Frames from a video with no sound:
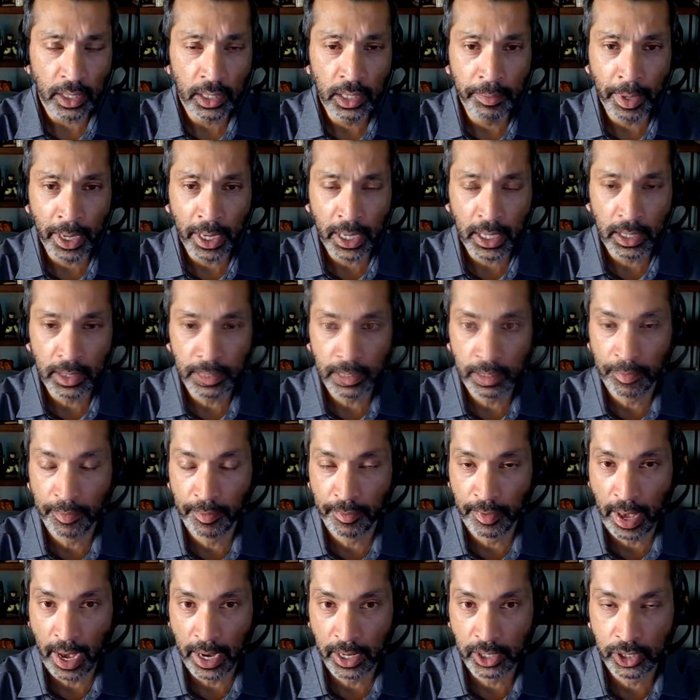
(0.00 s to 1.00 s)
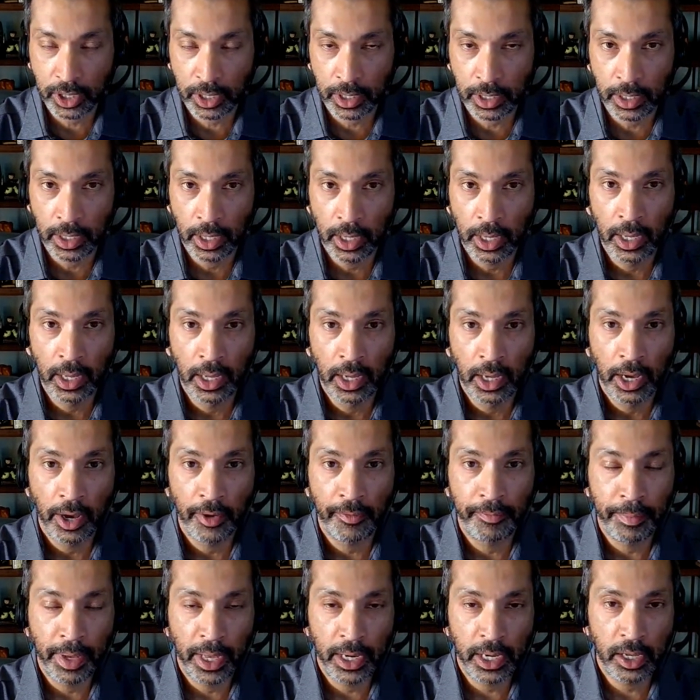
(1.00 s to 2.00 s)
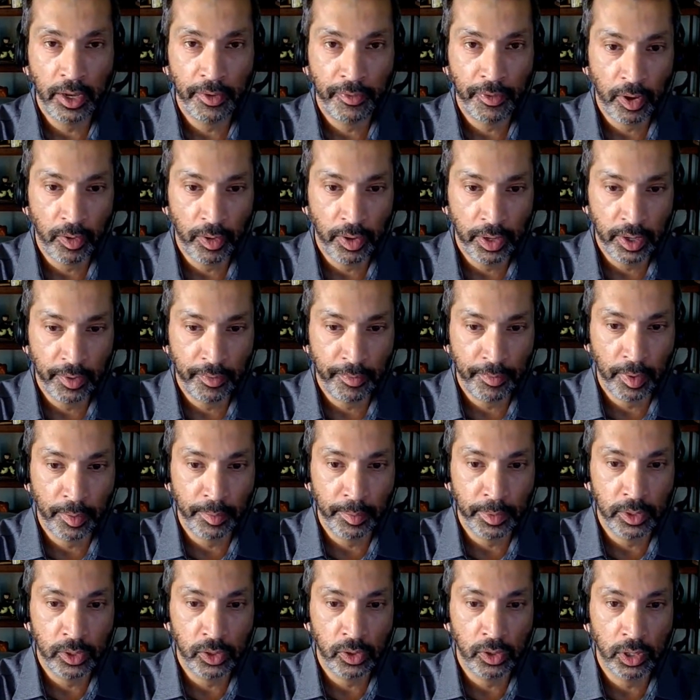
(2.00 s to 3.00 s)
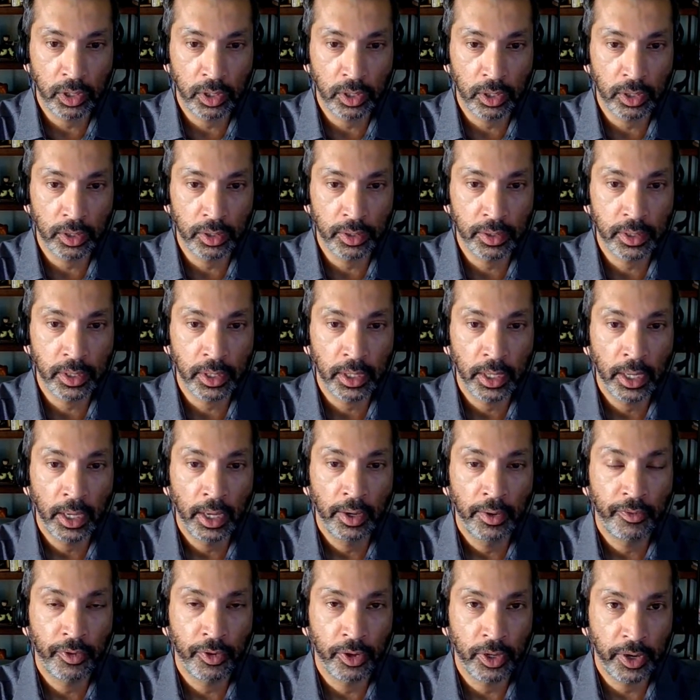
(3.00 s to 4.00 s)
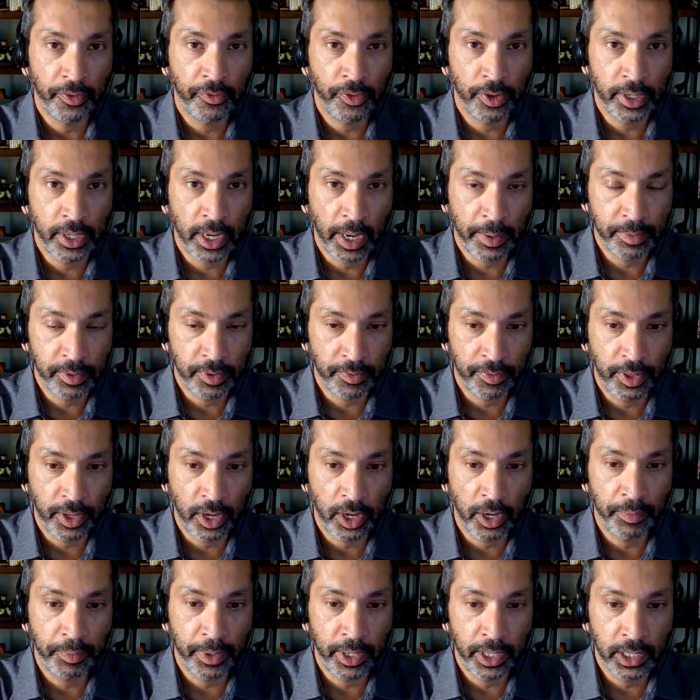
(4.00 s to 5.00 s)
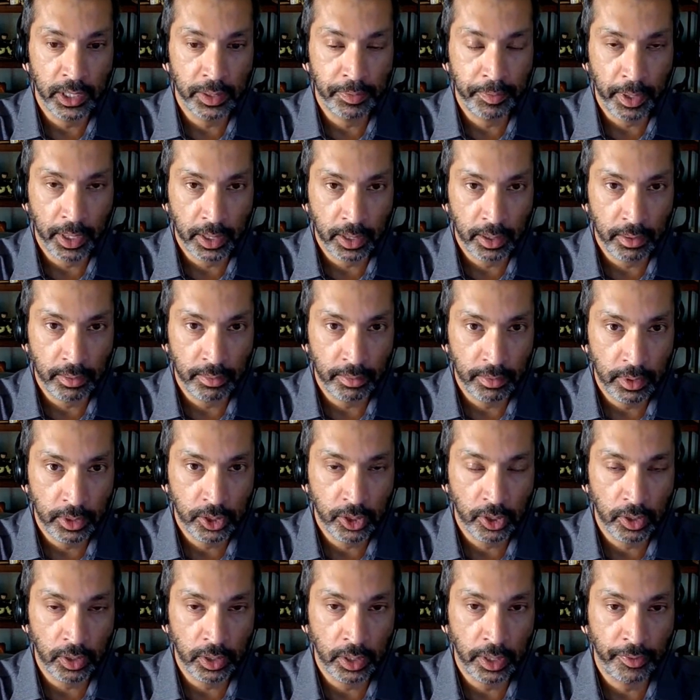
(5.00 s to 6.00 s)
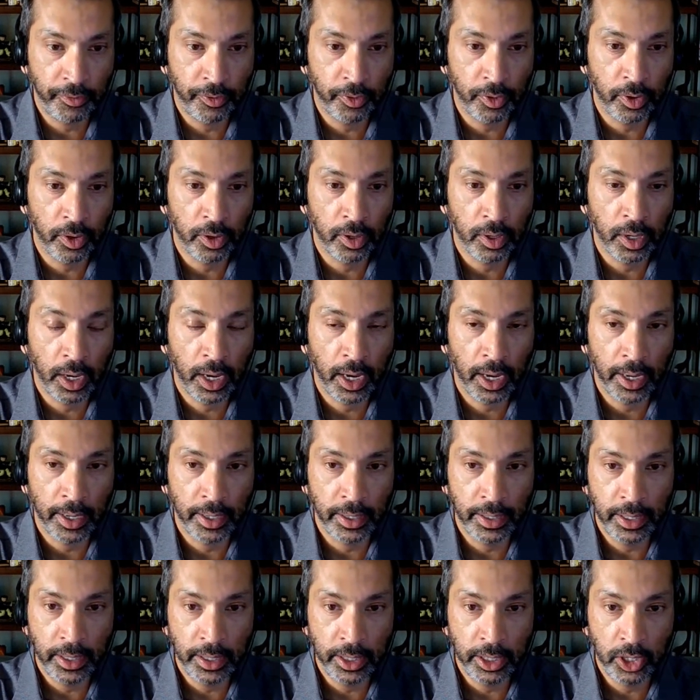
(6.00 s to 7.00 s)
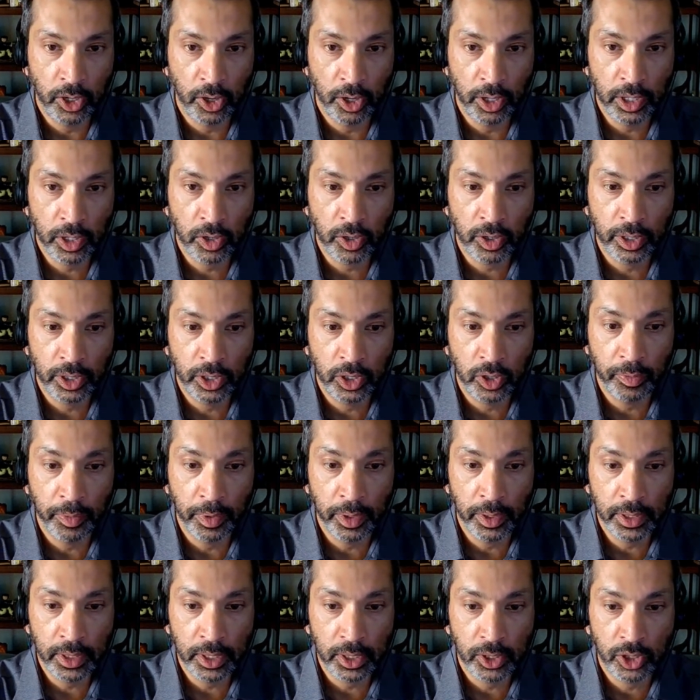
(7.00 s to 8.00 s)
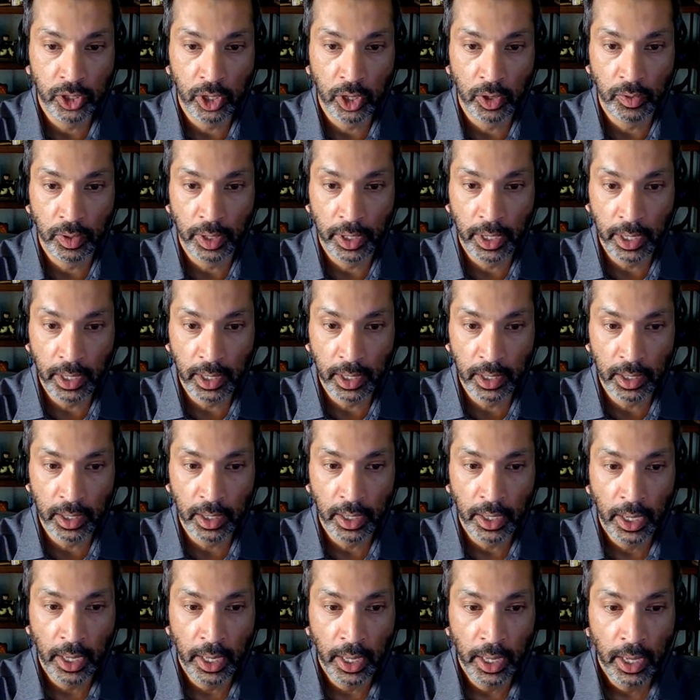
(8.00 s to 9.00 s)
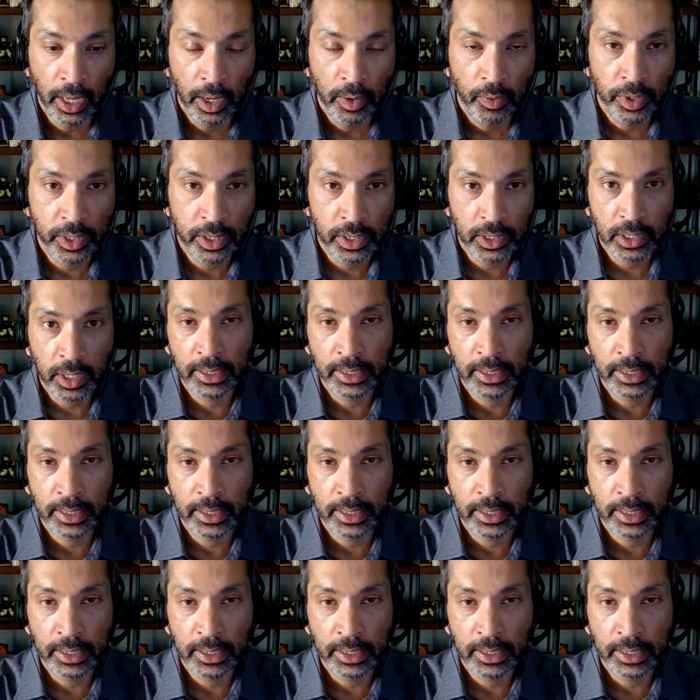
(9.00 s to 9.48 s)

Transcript: The mechanism of action of many of our radiopharmaceuticals for different types of therapies, but certainly for neuroendocrine tumors, is shown here, which